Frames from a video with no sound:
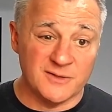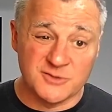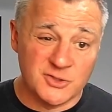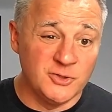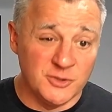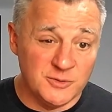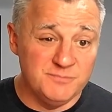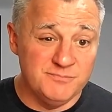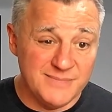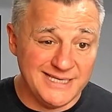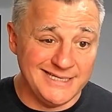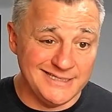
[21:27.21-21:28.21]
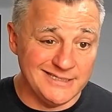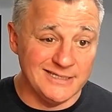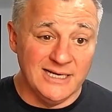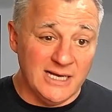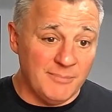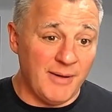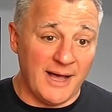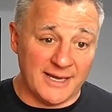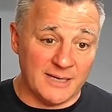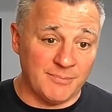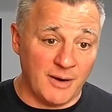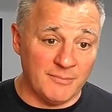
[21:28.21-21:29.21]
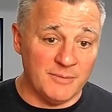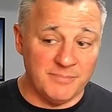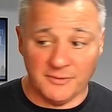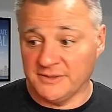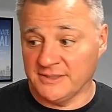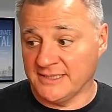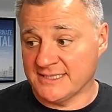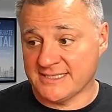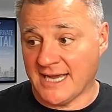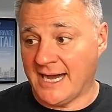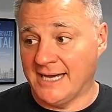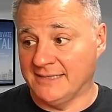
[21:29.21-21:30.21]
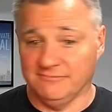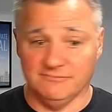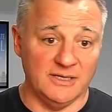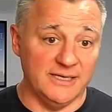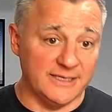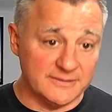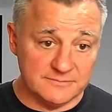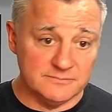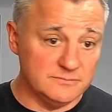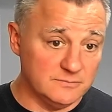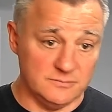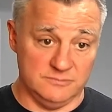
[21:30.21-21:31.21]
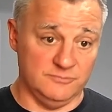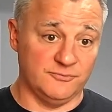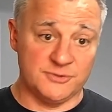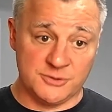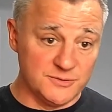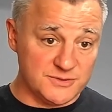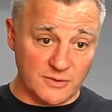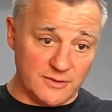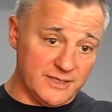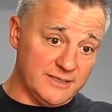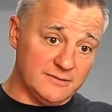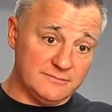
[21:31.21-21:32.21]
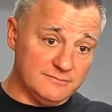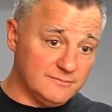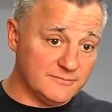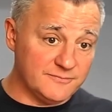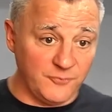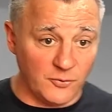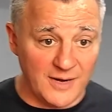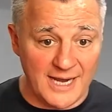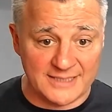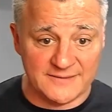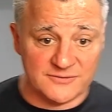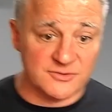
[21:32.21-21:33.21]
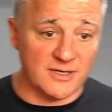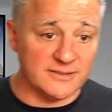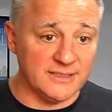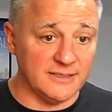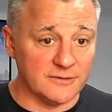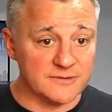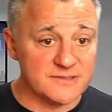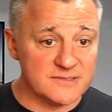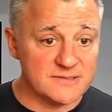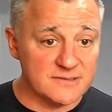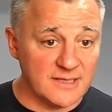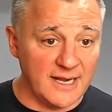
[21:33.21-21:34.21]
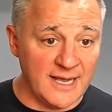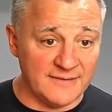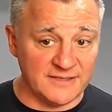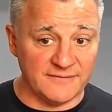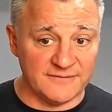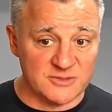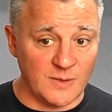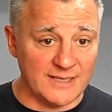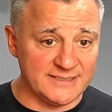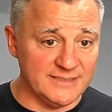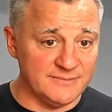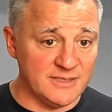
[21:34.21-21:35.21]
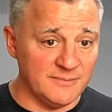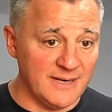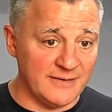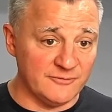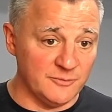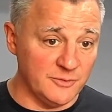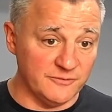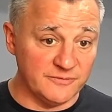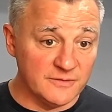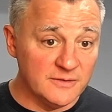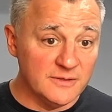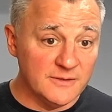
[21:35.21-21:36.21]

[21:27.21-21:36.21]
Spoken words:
Those could mean buying an apartment building that's got true story, 4 active drug dealers that I have to have the SWAT team come out and remove.